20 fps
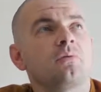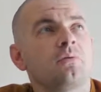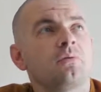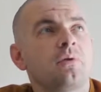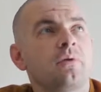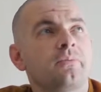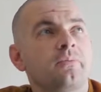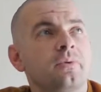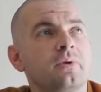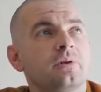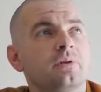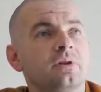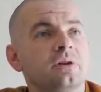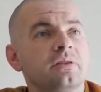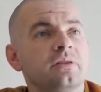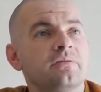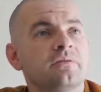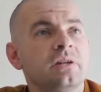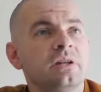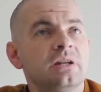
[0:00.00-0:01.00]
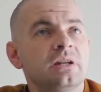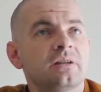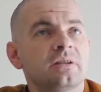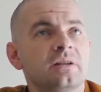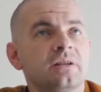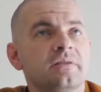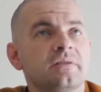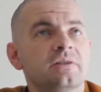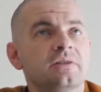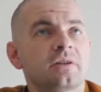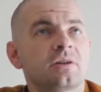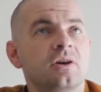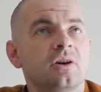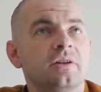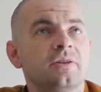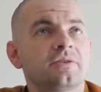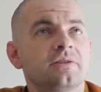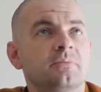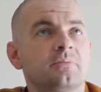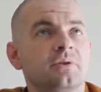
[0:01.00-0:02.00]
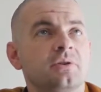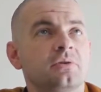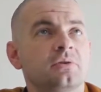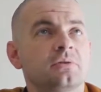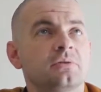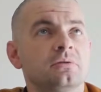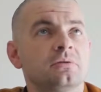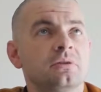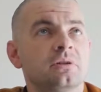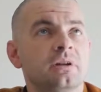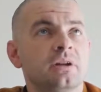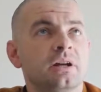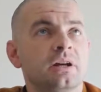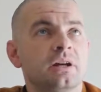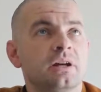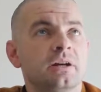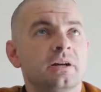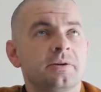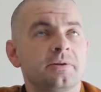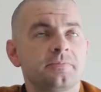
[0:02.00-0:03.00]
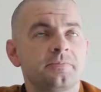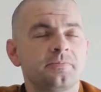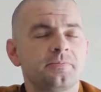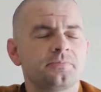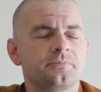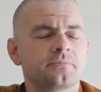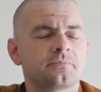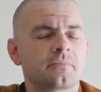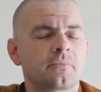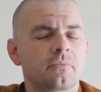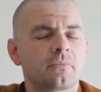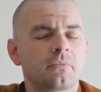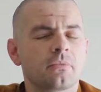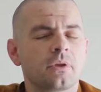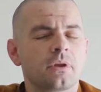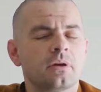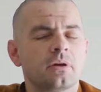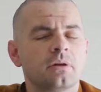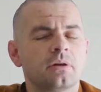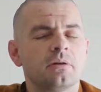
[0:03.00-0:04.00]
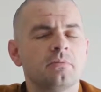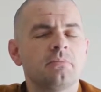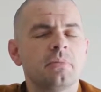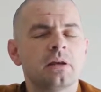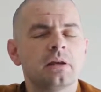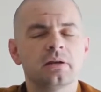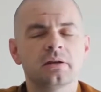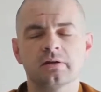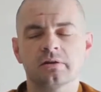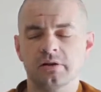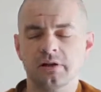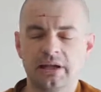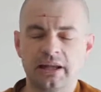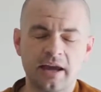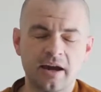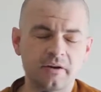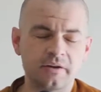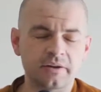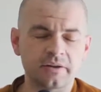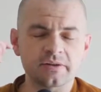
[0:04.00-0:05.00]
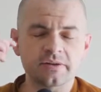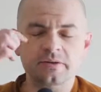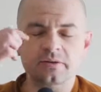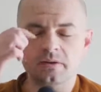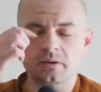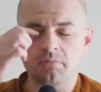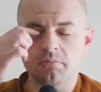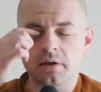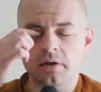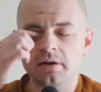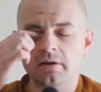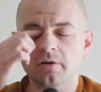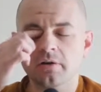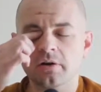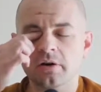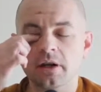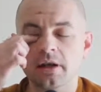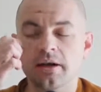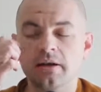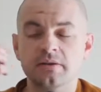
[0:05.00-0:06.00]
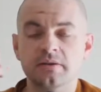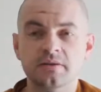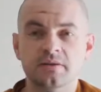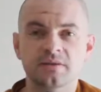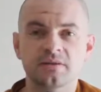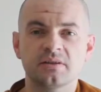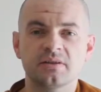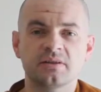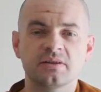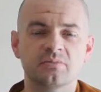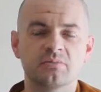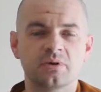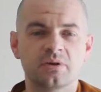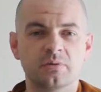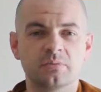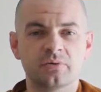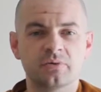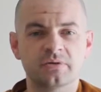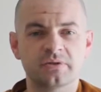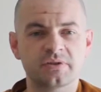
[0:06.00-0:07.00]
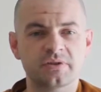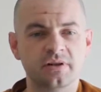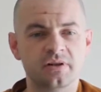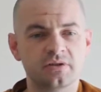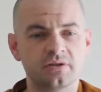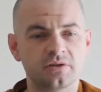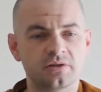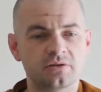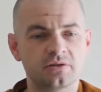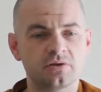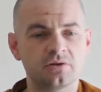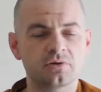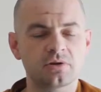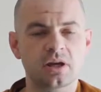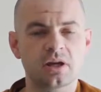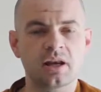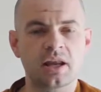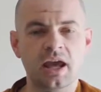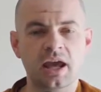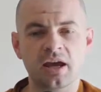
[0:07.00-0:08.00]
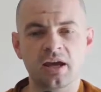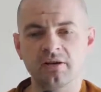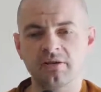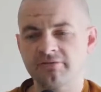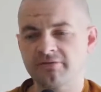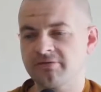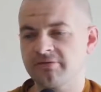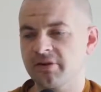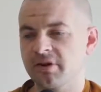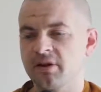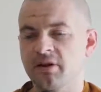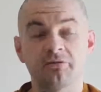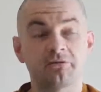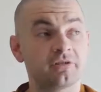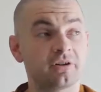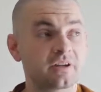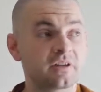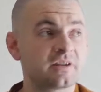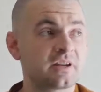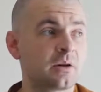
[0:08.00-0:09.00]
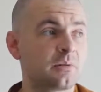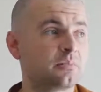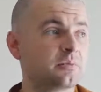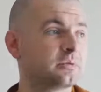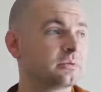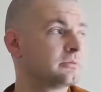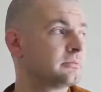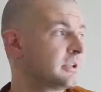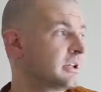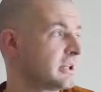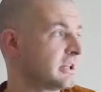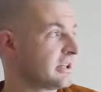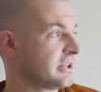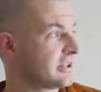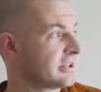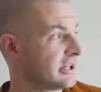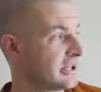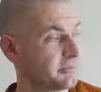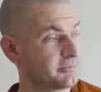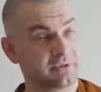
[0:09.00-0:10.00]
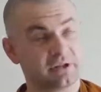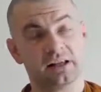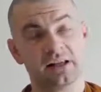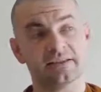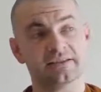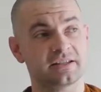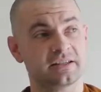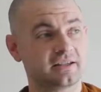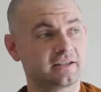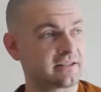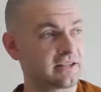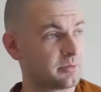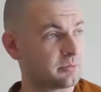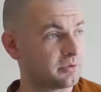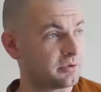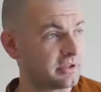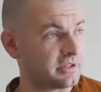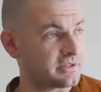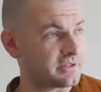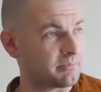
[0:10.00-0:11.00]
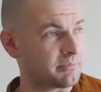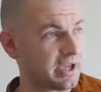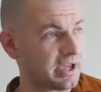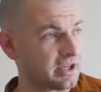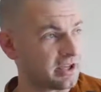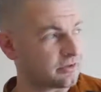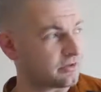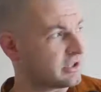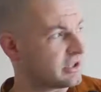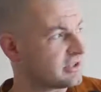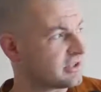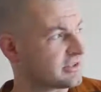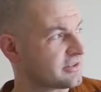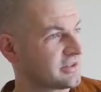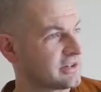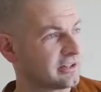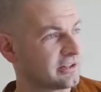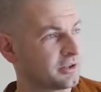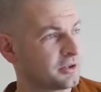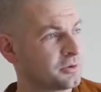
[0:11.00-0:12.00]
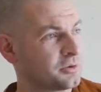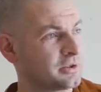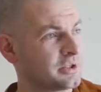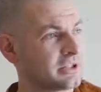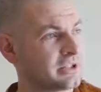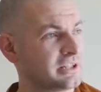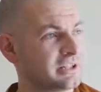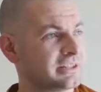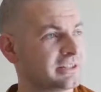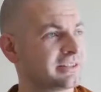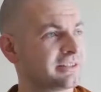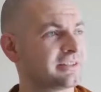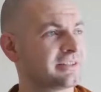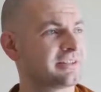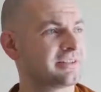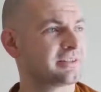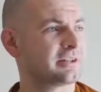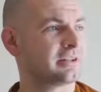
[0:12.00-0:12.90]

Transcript: If we look in the Vinaya, there is a concept called the mendicant allowance. The mendicant allowance is where the Buddha said you can have, for example, a classic example is a bakery just around the corner here, a